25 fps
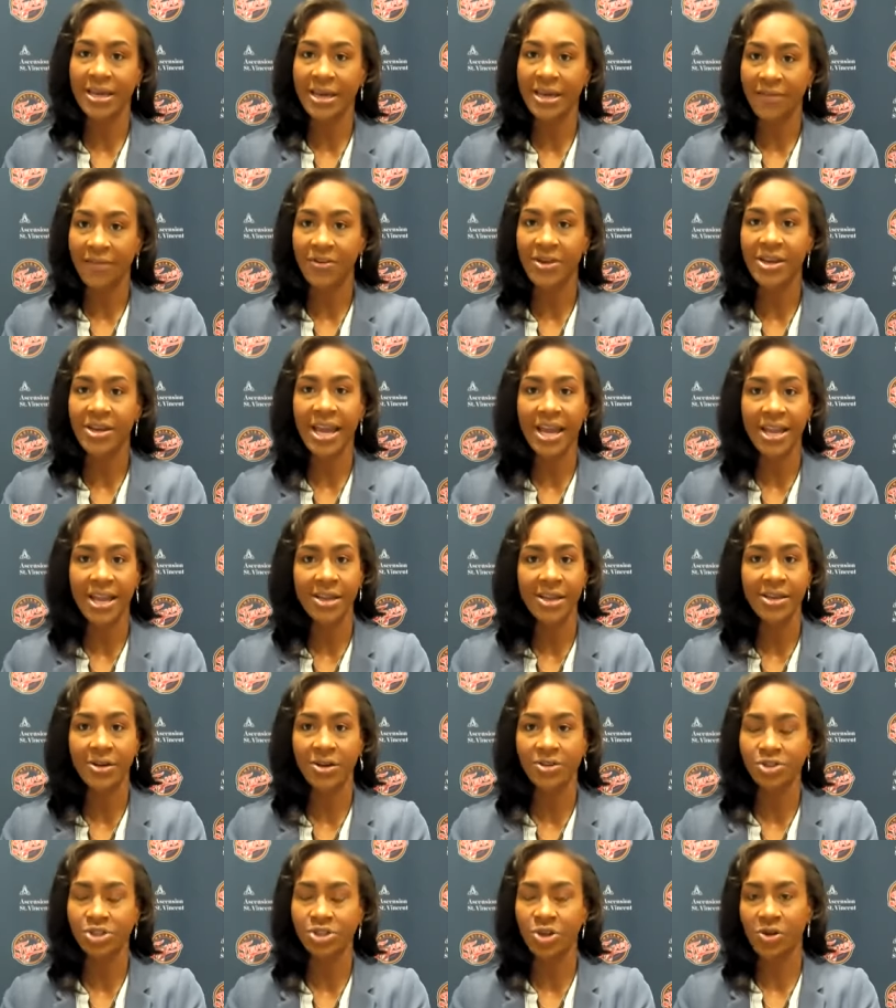And every day,
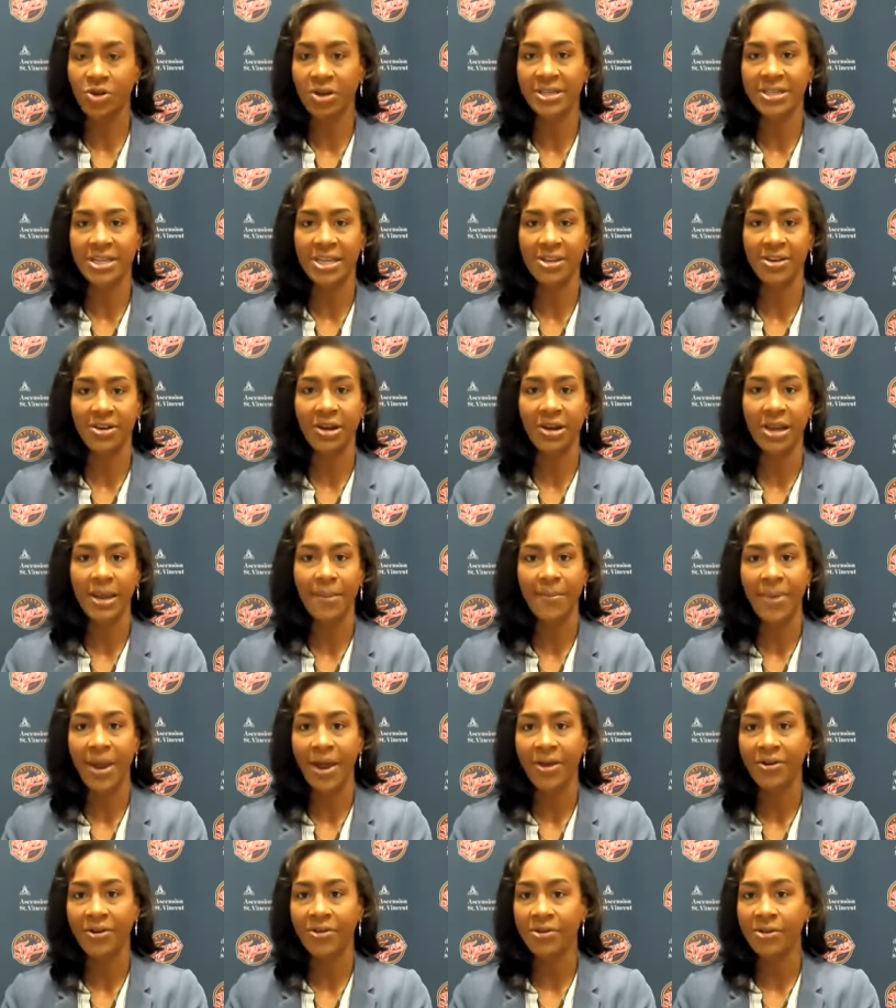you know, she'll continue to get
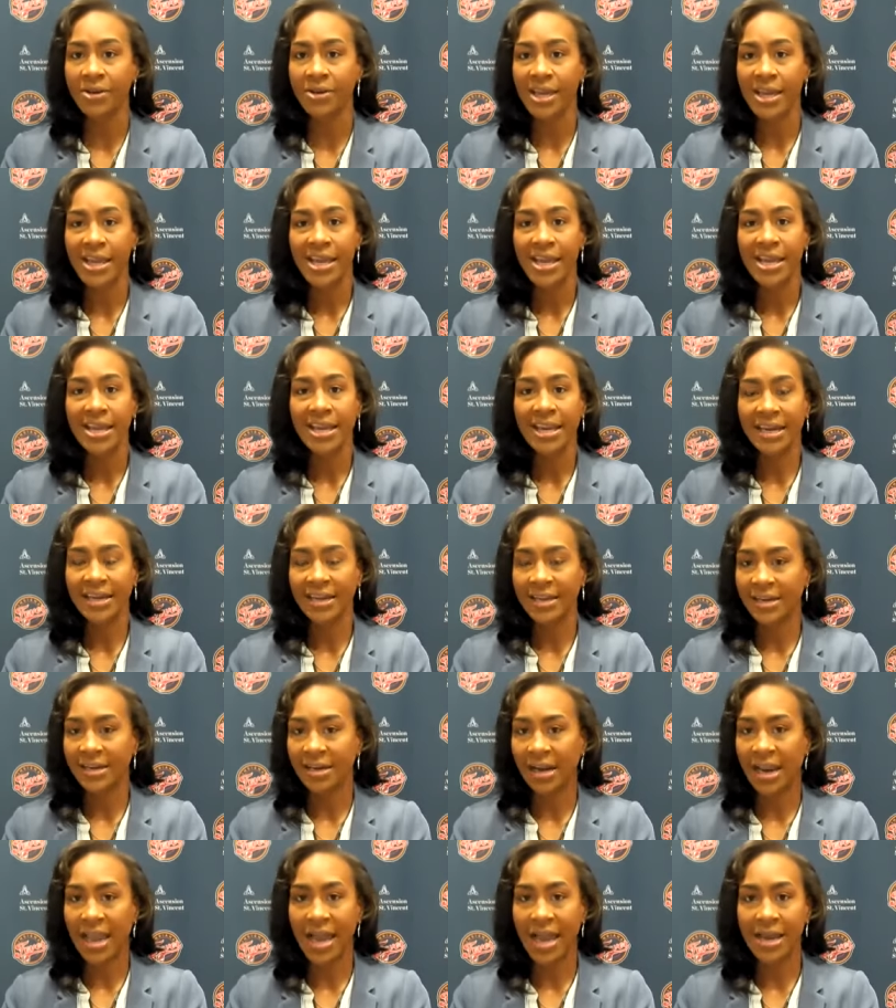better, getting in
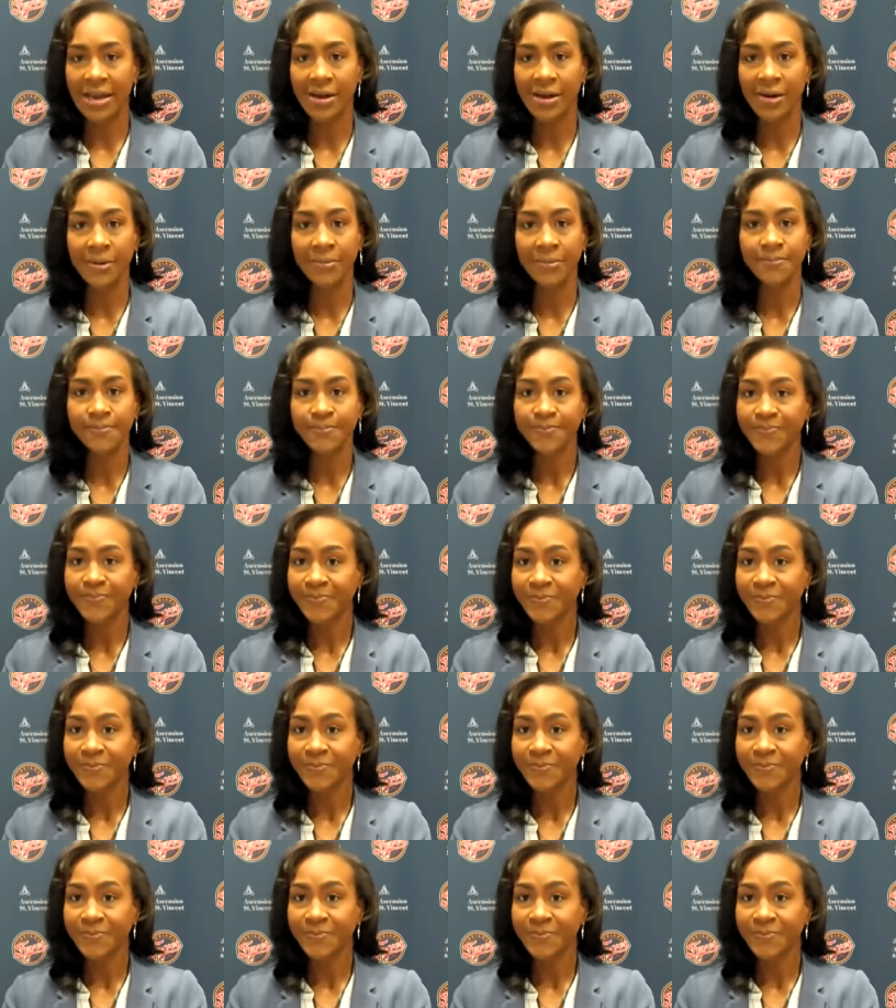a lineup.